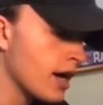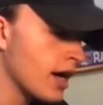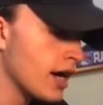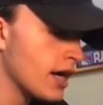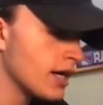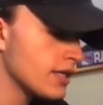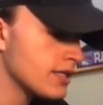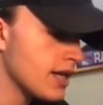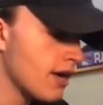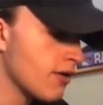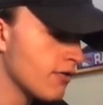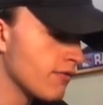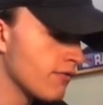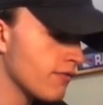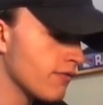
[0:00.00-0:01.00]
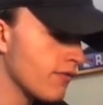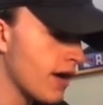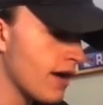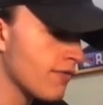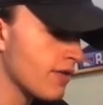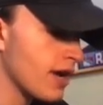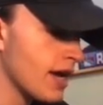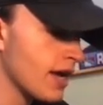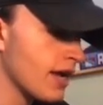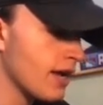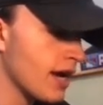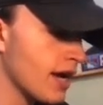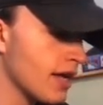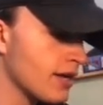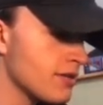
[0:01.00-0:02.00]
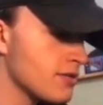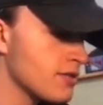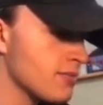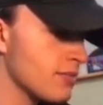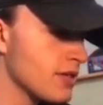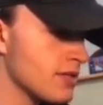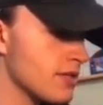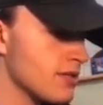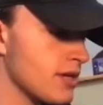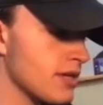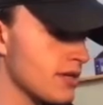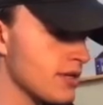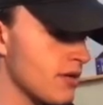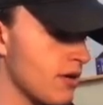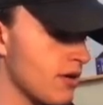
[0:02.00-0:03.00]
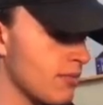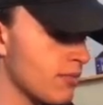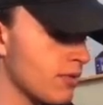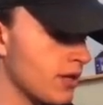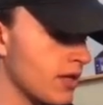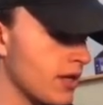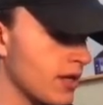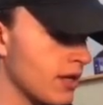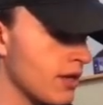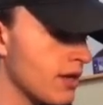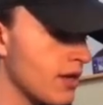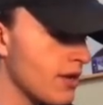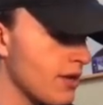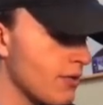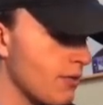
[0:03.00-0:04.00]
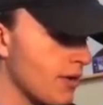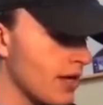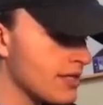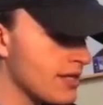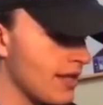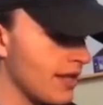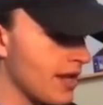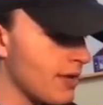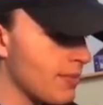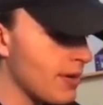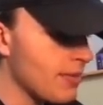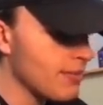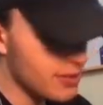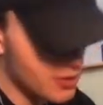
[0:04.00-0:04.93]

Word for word: uh, Terrin Vavra. I gotta I gotta do some research on this card. We'll uh, we'll get to that later. But I'm